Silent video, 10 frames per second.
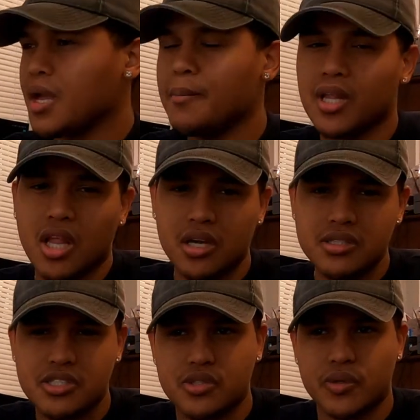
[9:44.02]
But long
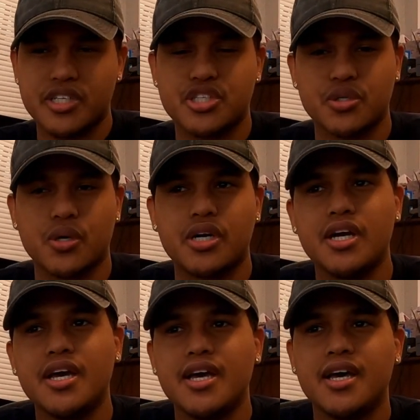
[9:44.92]
story short,
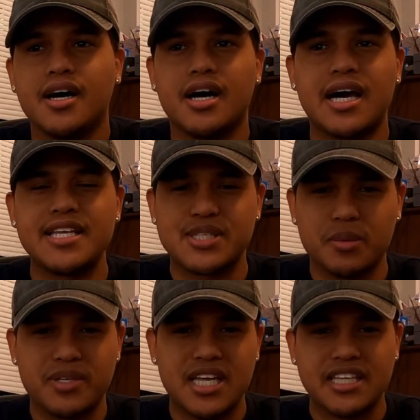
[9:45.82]
He
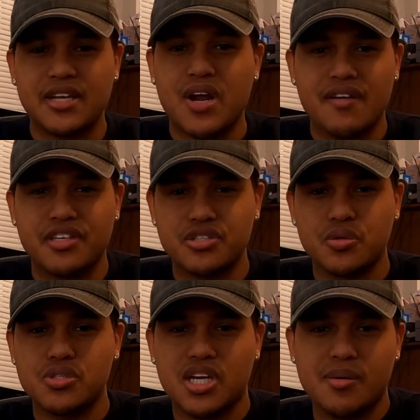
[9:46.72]
told me that they don't have the
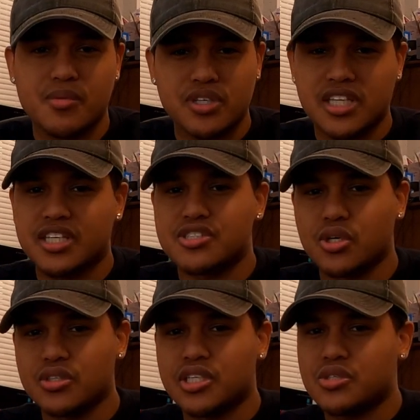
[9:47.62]
shoes anymore, that they
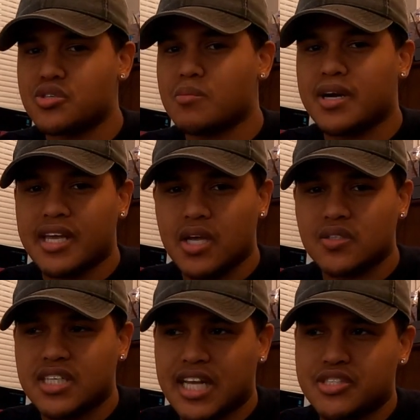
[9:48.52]
sold it to somebody
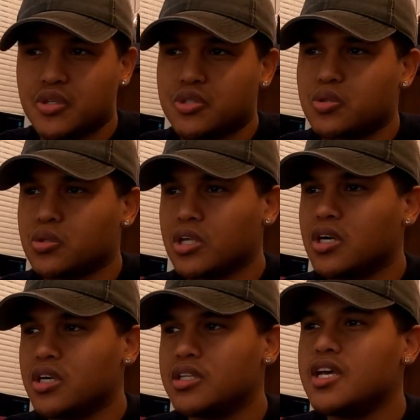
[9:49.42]
else, that I took too
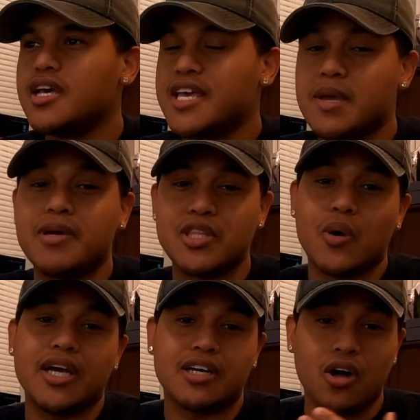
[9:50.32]
long, even though
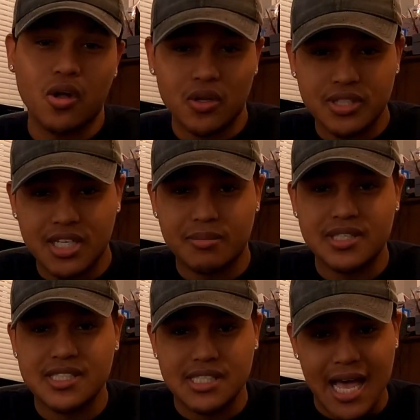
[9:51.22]
I called them
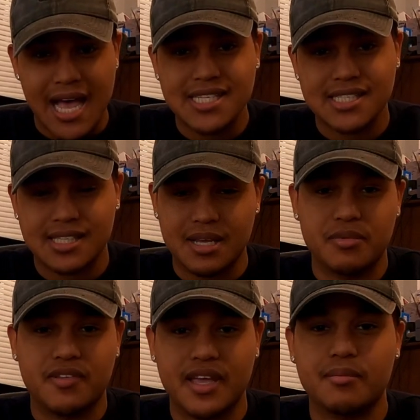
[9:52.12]
and asked them
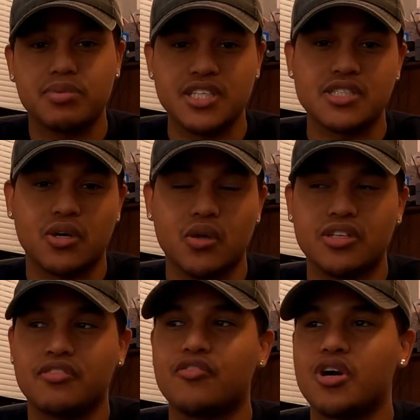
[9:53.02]
if they can please hold
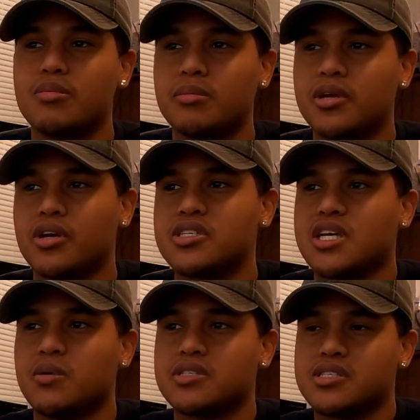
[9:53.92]
it for me because
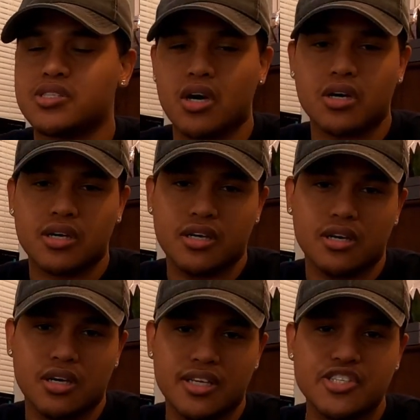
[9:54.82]
I was stuck
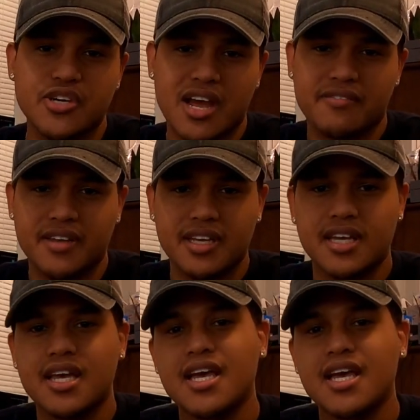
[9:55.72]
in traffic